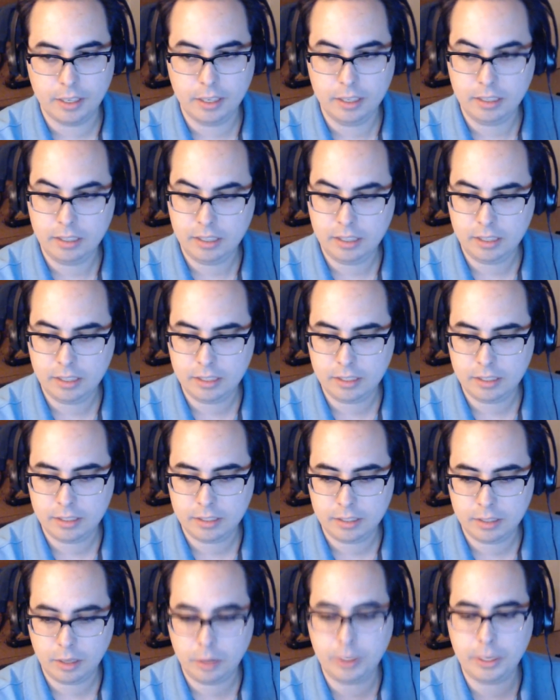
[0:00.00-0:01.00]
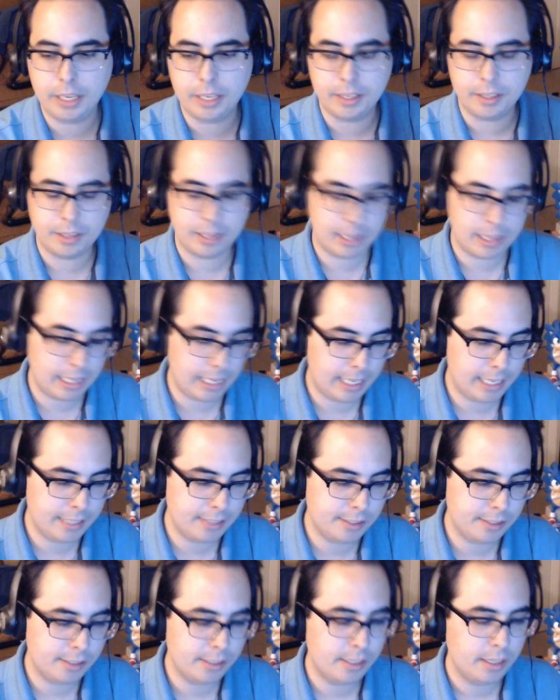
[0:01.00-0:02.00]
that. Uh, oh yeah,
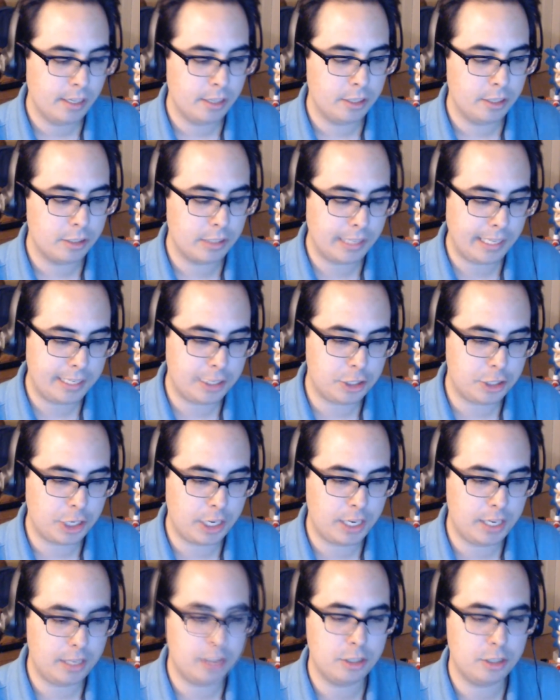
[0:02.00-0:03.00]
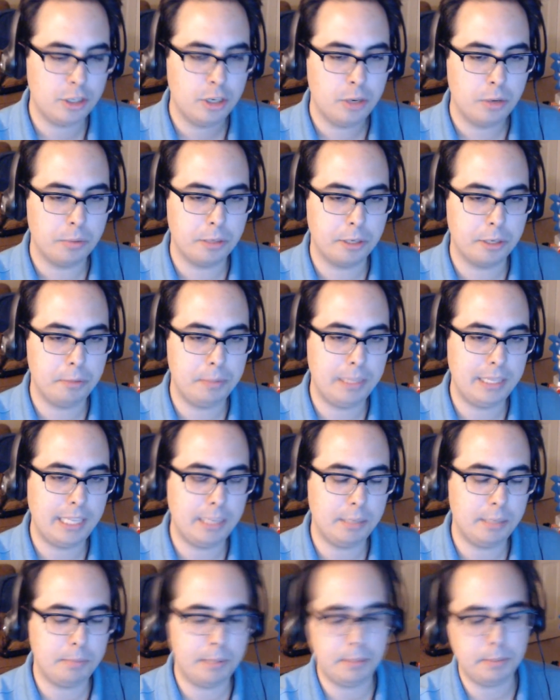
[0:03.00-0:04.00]
clans. Slight change. We're gonna be
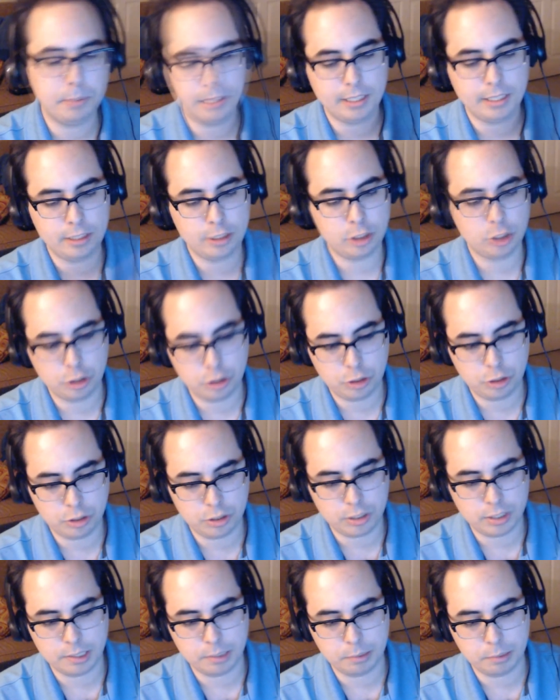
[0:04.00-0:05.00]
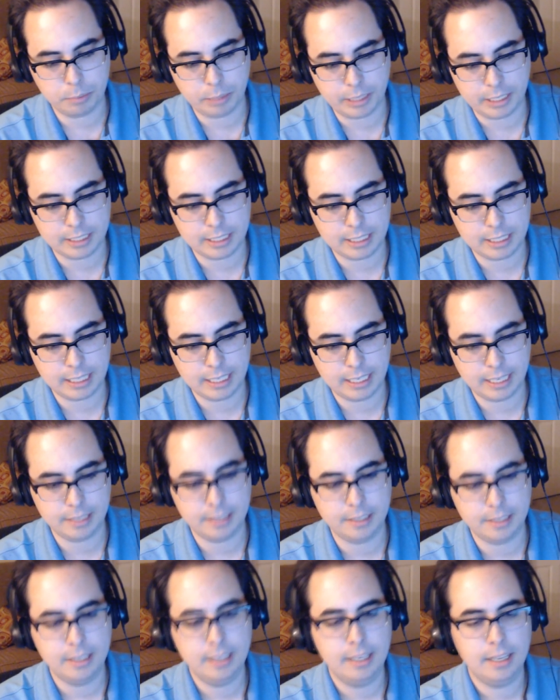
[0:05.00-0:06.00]
letting people into the ranked
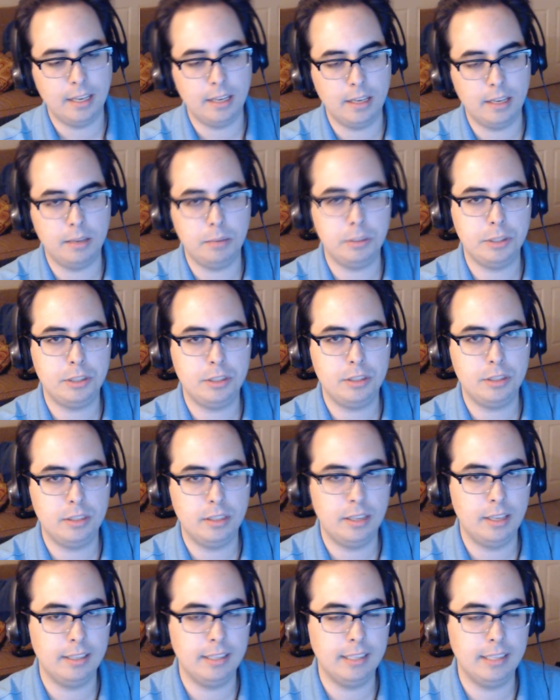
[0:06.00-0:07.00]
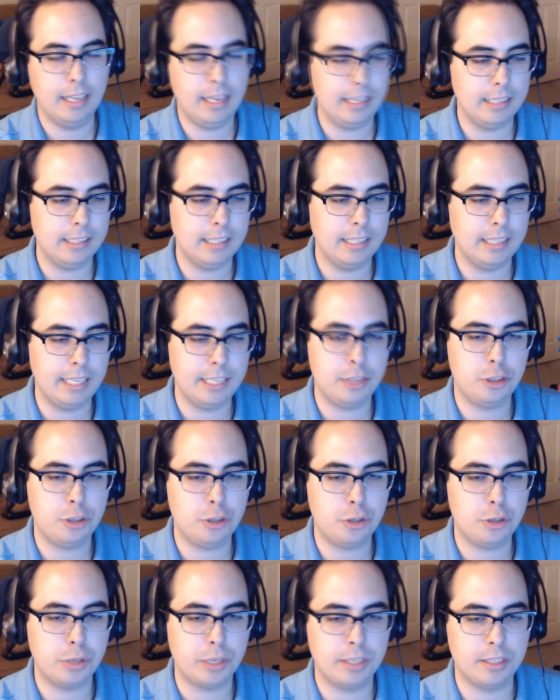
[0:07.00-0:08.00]
clan uh, with a lot less
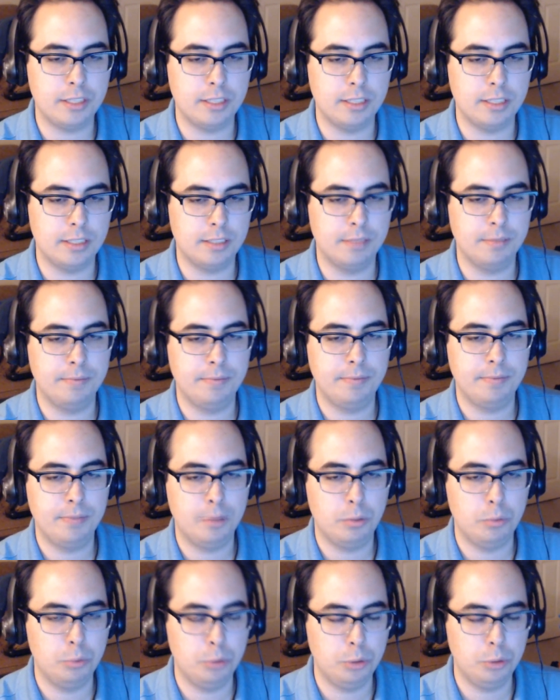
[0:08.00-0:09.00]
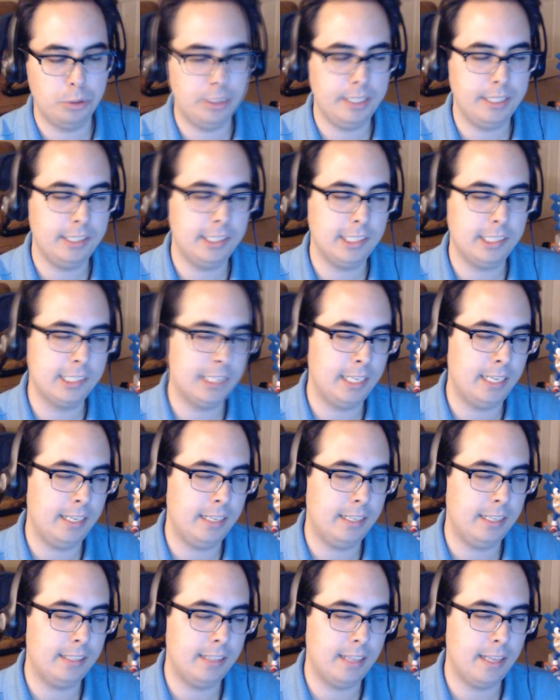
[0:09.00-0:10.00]
strict uh, rulings,
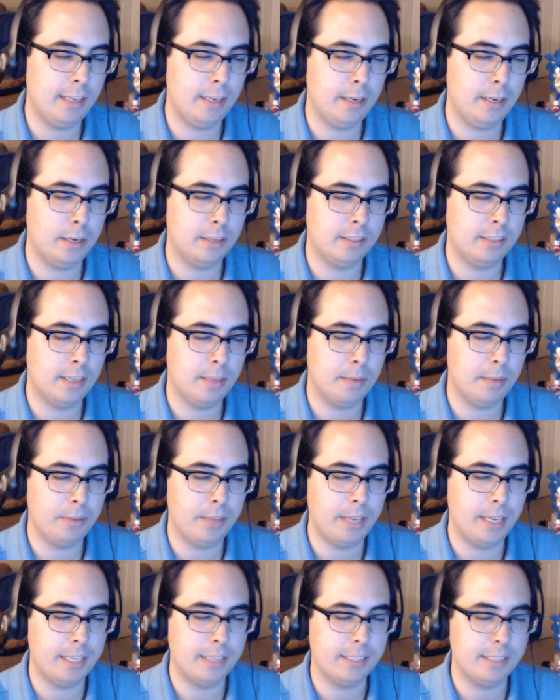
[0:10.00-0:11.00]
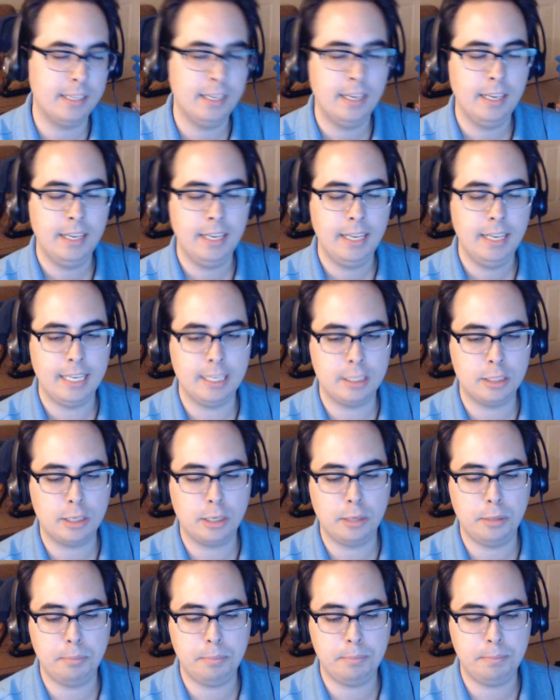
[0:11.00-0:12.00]
and then on top of that, it's
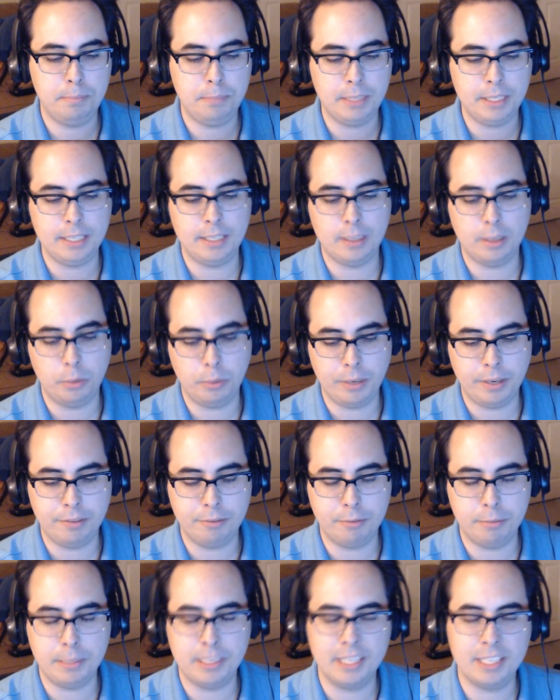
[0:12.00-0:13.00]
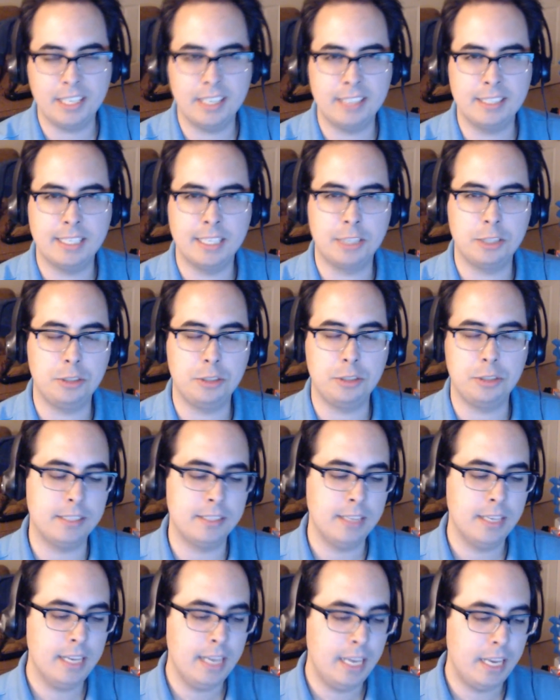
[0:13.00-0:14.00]
gonna be a way for me to contact you
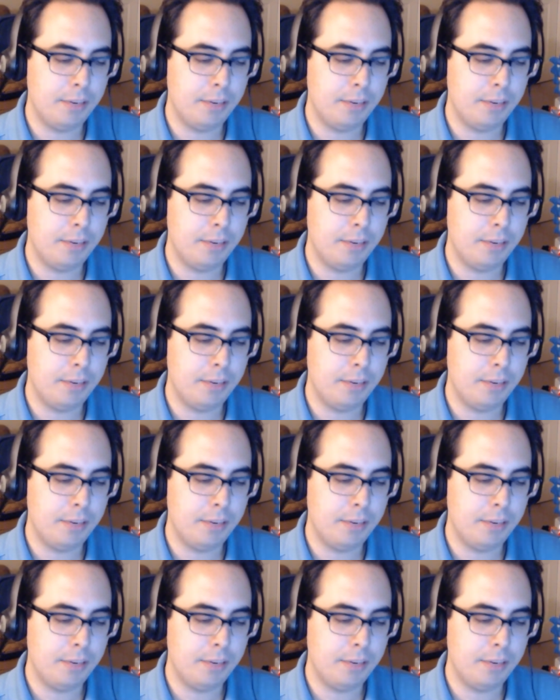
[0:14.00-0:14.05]
guys.